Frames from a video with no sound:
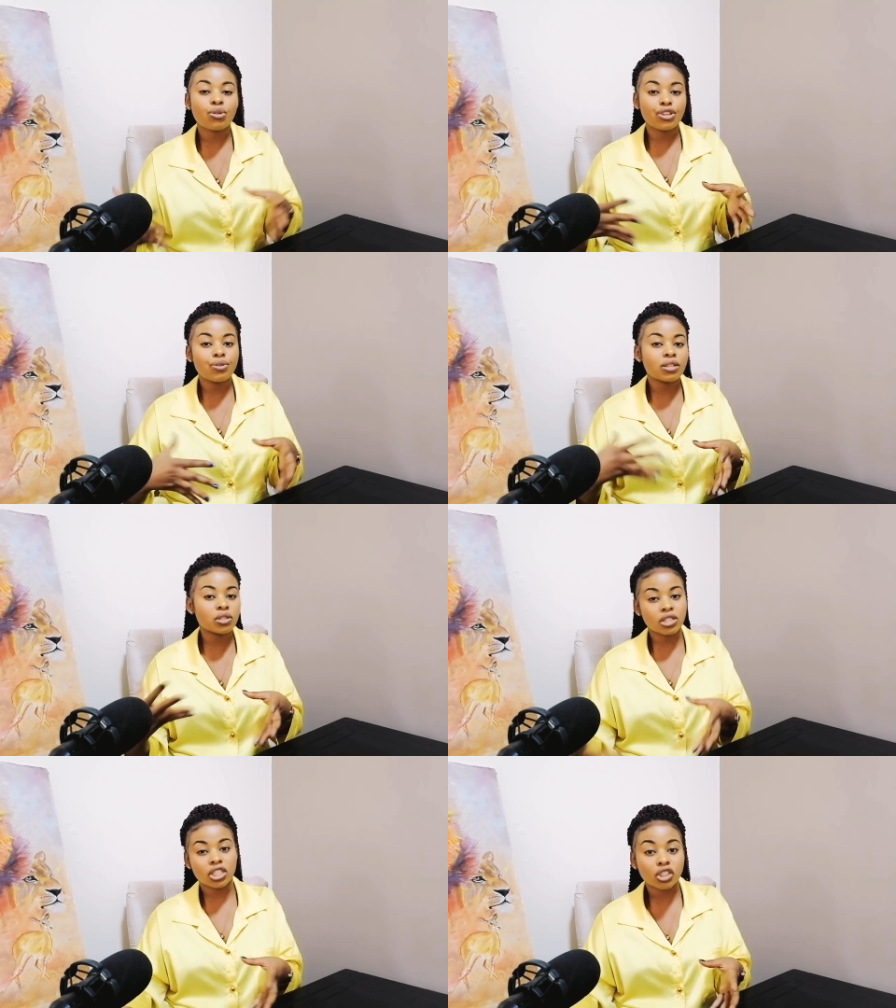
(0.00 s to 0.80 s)
or the new
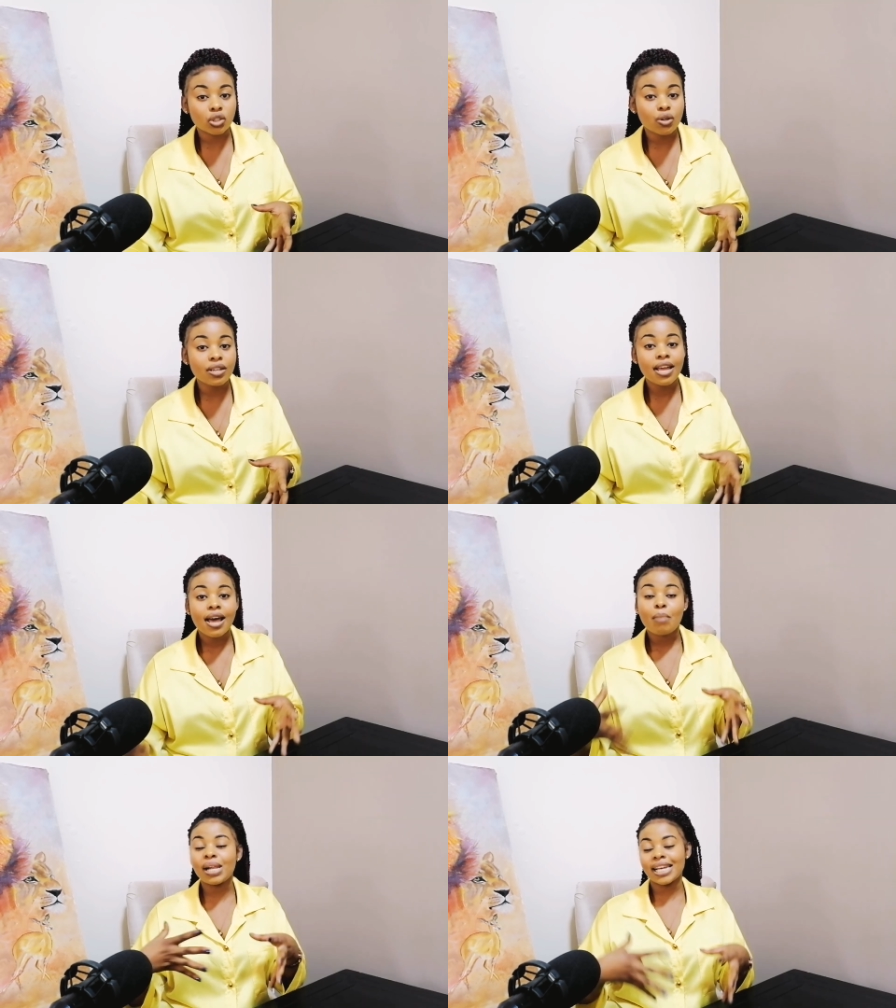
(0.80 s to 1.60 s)

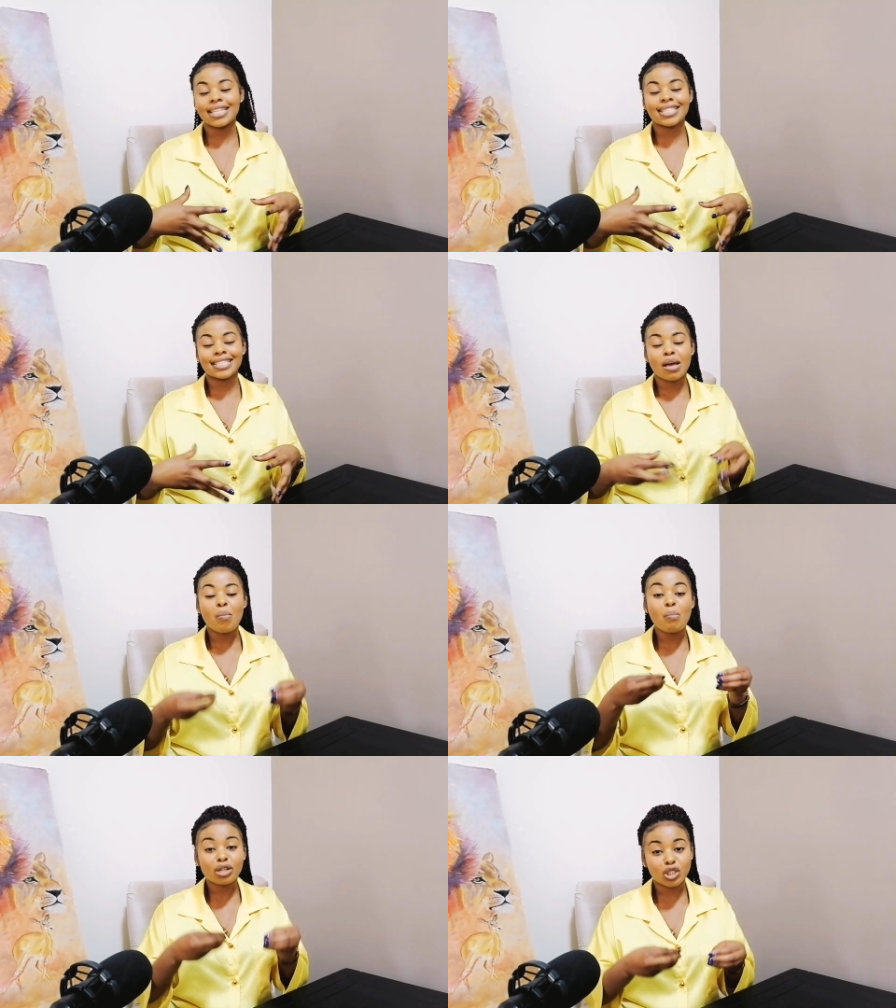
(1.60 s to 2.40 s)
association please
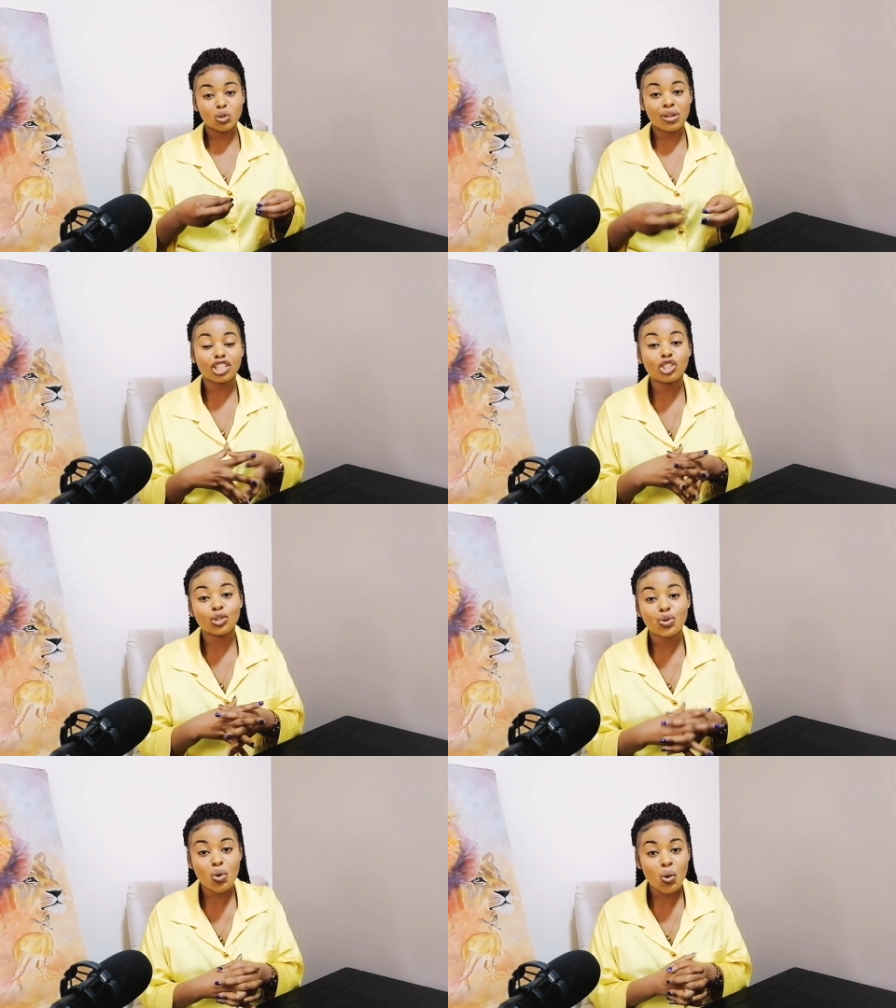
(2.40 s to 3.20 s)
make sure that
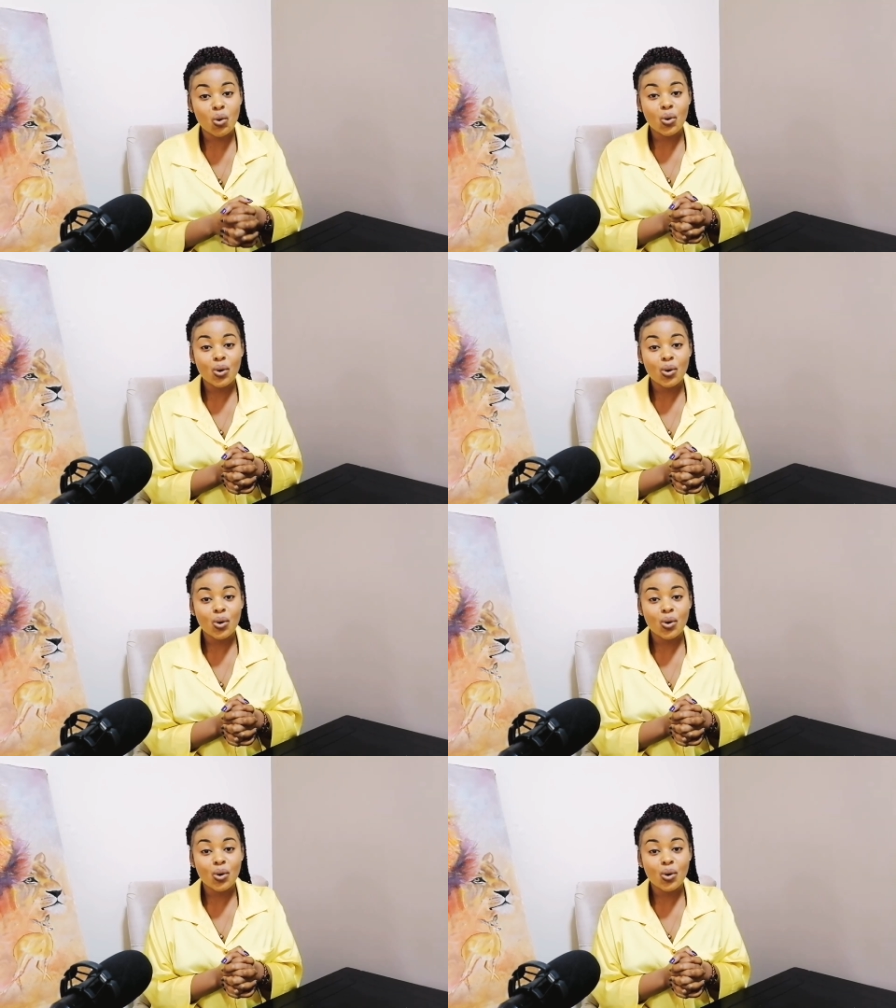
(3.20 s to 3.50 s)
you know